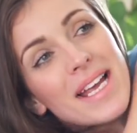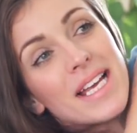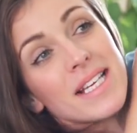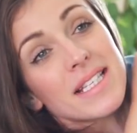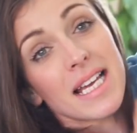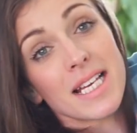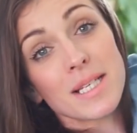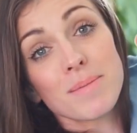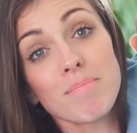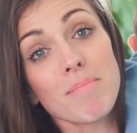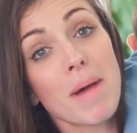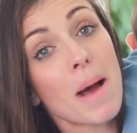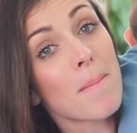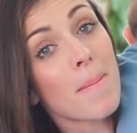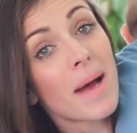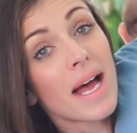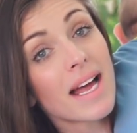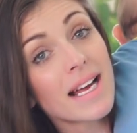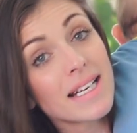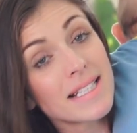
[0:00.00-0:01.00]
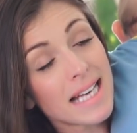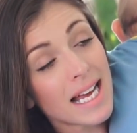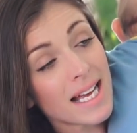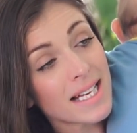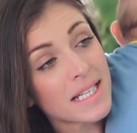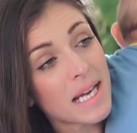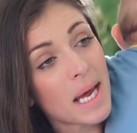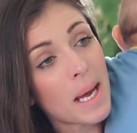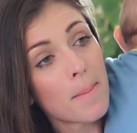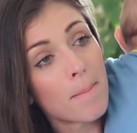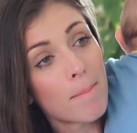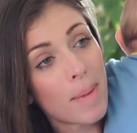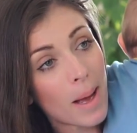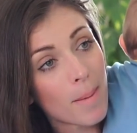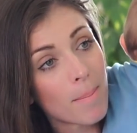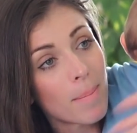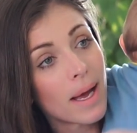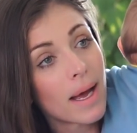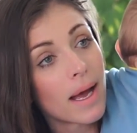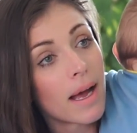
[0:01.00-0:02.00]
knees. He says, Mama, Dada,
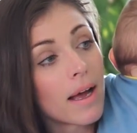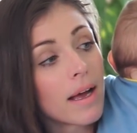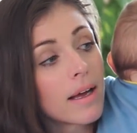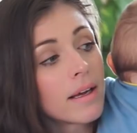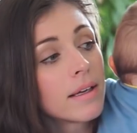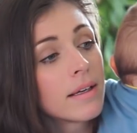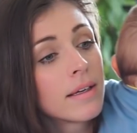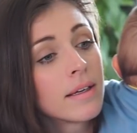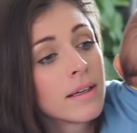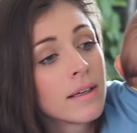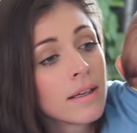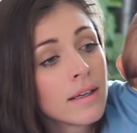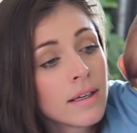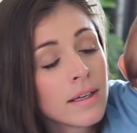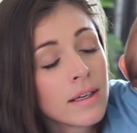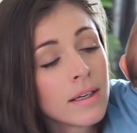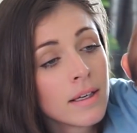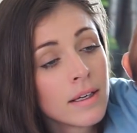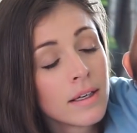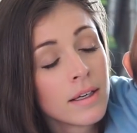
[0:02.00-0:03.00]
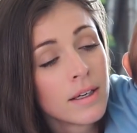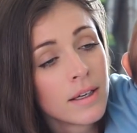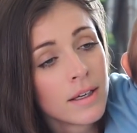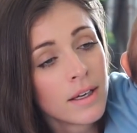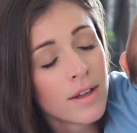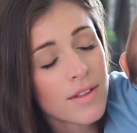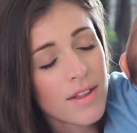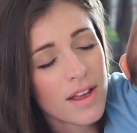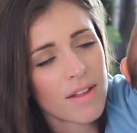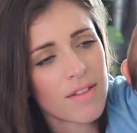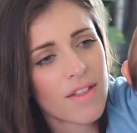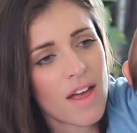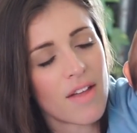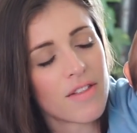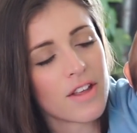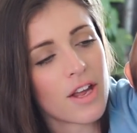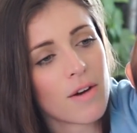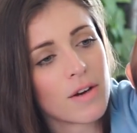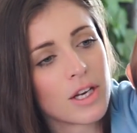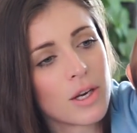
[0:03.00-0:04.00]
Baba. I think
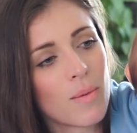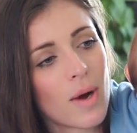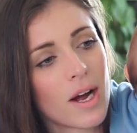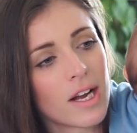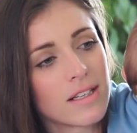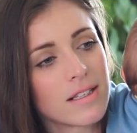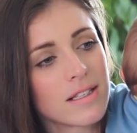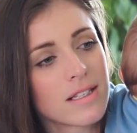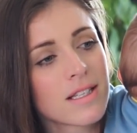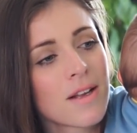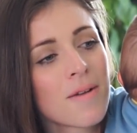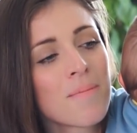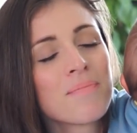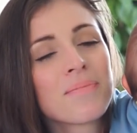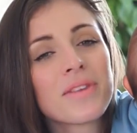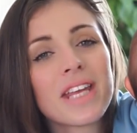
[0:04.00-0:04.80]
they're the only ones.